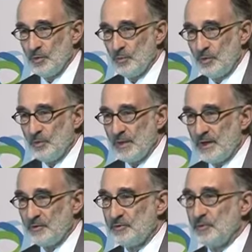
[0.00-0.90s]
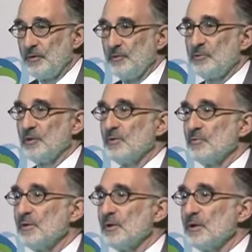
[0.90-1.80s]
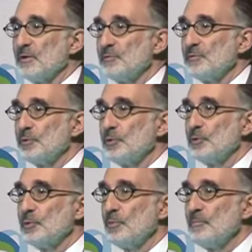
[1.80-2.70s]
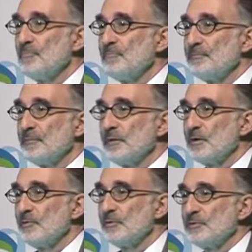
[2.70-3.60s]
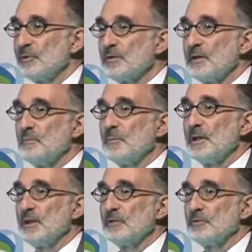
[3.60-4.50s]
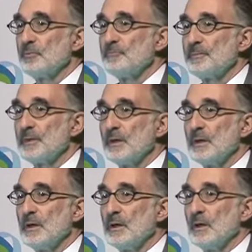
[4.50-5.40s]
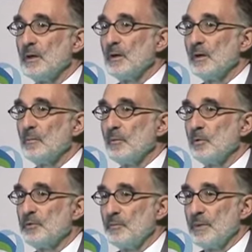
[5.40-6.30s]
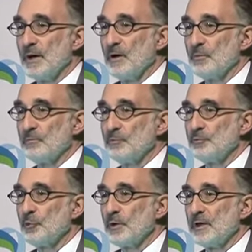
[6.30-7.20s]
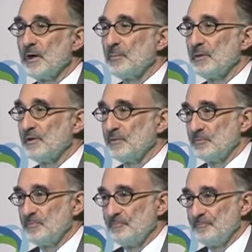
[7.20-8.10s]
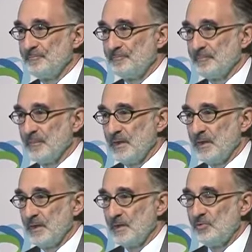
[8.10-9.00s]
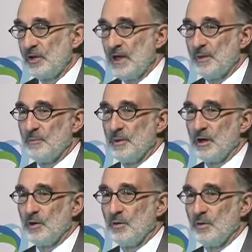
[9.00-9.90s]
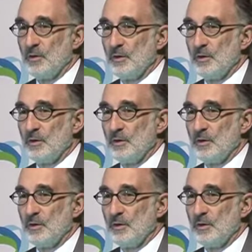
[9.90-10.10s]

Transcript: we ran a series of 2 facilitated meetings with about 40 companies and chatted about